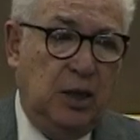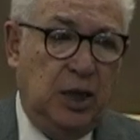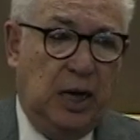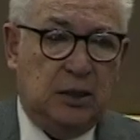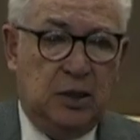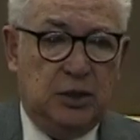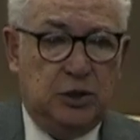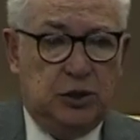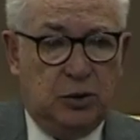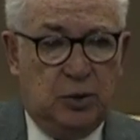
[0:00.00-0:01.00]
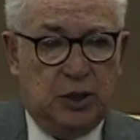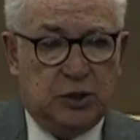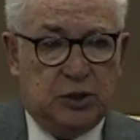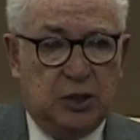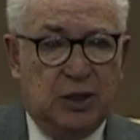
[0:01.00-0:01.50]
that
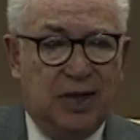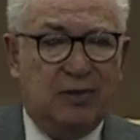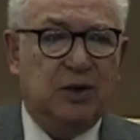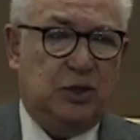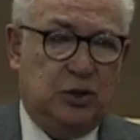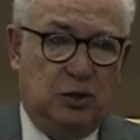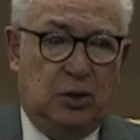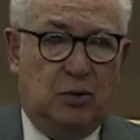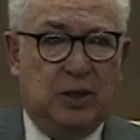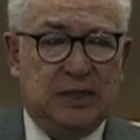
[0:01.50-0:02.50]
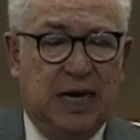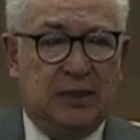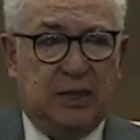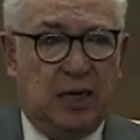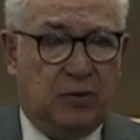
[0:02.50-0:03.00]
Jewish literature was
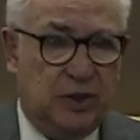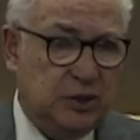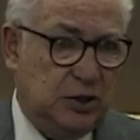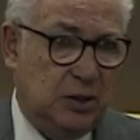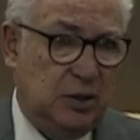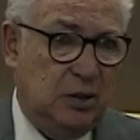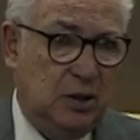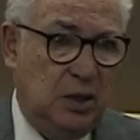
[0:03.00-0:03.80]
anti-Christian